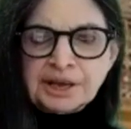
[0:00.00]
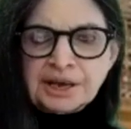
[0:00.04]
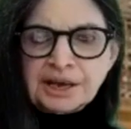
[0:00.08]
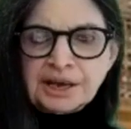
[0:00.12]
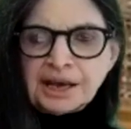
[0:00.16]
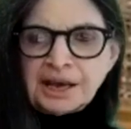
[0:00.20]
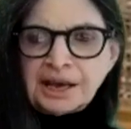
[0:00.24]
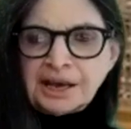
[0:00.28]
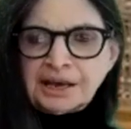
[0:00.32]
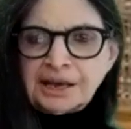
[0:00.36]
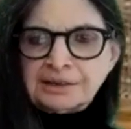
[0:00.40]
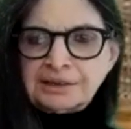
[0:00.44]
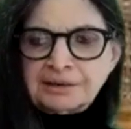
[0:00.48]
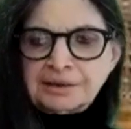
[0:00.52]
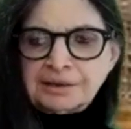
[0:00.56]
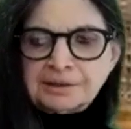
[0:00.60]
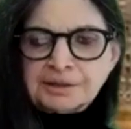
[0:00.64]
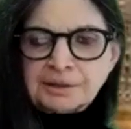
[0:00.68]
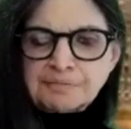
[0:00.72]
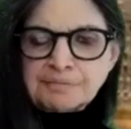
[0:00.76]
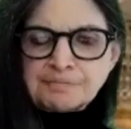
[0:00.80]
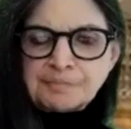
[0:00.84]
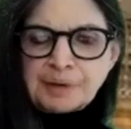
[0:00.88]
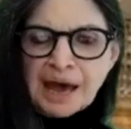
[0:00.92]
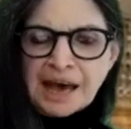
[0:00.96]
and the
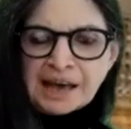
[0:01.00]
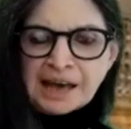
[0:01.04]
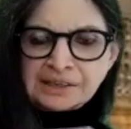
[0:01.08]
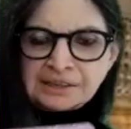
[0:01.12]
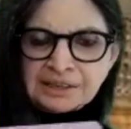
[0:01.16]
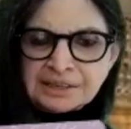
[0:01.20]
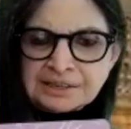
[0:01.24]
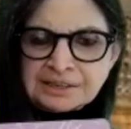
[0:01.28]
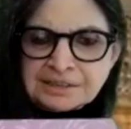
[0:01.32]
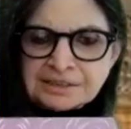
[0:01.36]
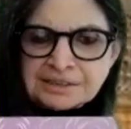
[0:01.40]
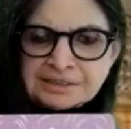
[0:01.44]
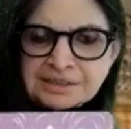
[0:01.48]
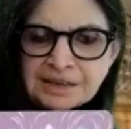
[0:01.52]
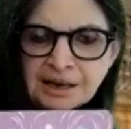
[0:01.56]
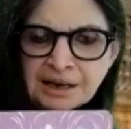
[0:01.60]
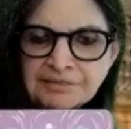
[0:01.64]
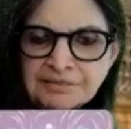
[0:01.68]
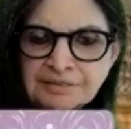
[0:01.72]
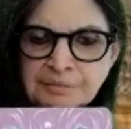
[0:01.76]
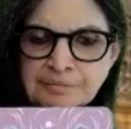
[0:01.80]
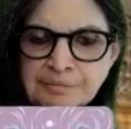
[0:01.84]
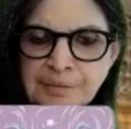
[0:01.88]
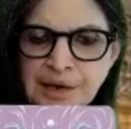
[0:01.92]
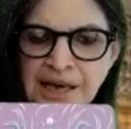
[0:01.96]
balance of
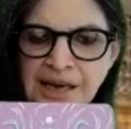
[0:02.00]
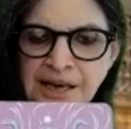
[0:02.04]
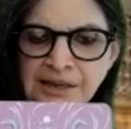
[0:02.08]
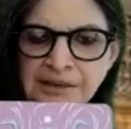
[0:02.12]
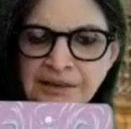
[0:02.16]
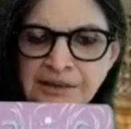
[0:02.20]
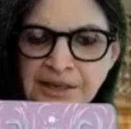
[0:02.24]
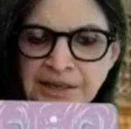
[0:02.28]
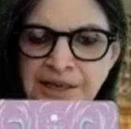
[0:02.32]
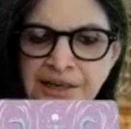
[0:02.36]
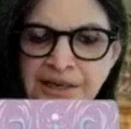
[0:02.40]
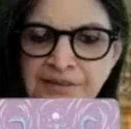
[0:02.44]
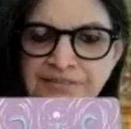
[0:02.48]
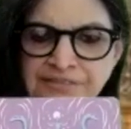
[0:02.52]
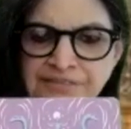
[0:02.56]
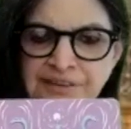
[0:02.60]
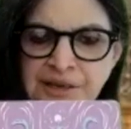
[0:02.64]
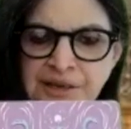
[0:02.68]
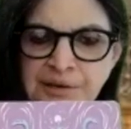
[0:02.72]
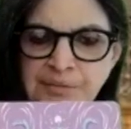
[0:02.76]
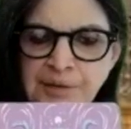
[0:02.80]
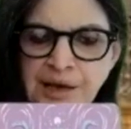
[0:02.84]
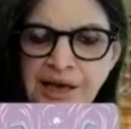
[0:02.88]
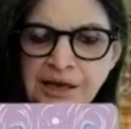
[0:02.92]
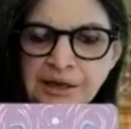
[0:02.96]
a male and a
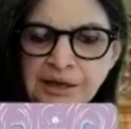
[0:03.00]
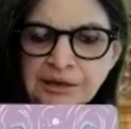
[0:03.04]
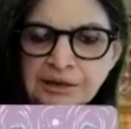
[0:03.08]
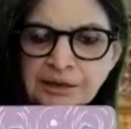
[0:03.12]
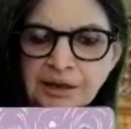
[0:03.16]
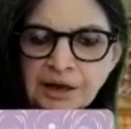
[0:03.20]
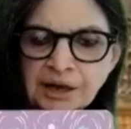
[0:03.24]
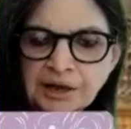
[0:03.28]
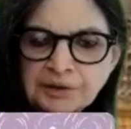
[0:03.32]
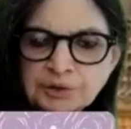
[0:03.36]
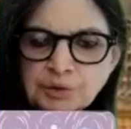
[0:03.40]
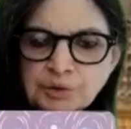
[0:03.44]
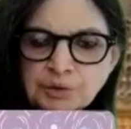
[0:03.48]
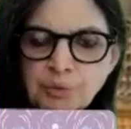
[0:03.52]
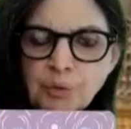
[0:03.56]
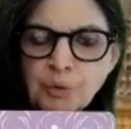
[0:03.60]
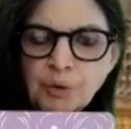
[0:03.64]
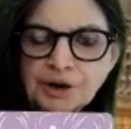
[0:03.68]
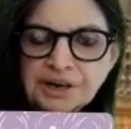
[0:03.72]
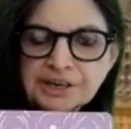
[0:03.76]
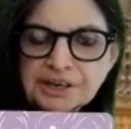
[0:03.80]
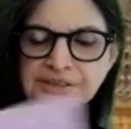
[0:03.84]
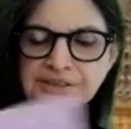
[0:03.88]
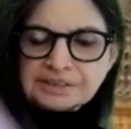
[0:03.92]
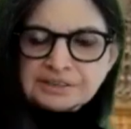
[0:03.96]
female on the
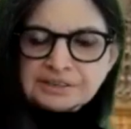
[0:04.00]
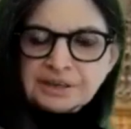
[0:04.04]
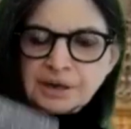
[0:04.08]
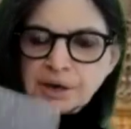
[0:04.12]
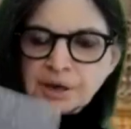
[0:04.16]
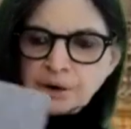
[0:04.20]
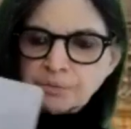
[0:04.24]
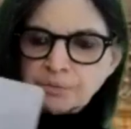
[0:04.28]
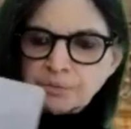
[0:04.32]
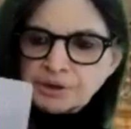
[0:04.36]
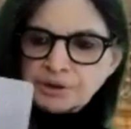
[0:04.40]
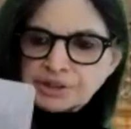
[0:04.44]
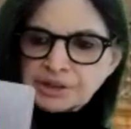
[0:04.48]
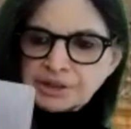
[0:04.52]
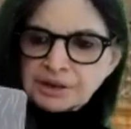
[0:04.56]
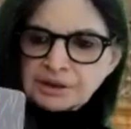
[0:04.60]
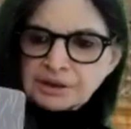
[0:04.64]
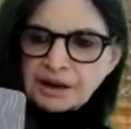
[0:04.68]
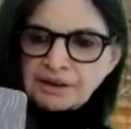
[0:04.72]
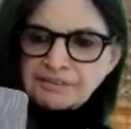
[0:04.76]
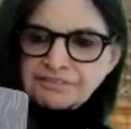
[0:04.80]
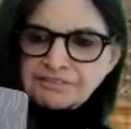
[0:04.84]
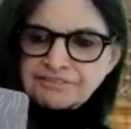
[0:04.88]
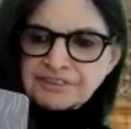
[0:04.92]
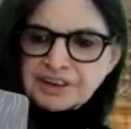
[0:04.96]
waters with
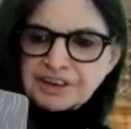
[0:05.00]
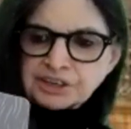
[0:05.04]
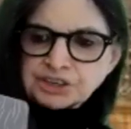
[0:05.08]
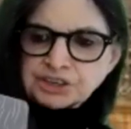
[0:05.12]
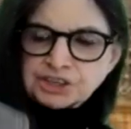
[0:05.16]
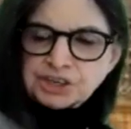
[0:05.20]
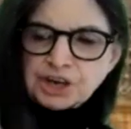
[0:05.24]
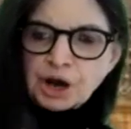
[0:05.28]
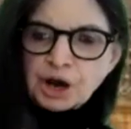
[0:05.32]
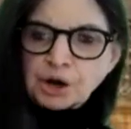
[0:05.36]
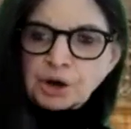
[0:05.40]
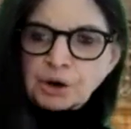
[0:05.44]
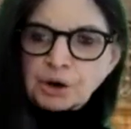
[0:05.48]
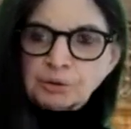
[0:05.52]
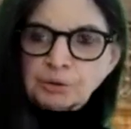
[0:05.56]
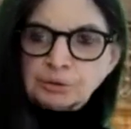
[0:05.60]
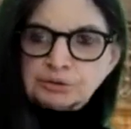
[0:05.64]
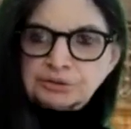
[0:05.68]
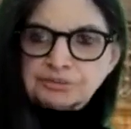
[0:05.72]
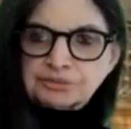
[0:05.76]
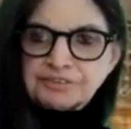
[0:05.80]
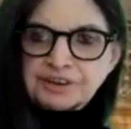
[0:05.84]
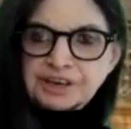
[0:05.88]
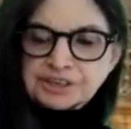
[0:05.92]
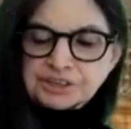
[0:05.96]
a fish, a
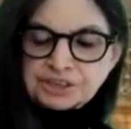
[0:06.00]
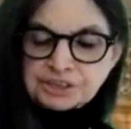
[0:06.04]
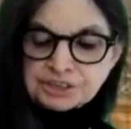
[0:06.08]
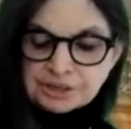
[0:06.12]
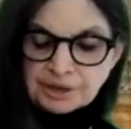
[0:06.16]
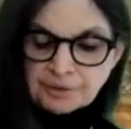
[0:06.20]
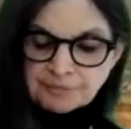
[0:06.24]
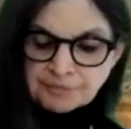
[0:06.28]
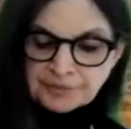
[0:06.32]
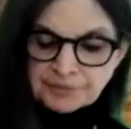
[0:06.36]
goldfish.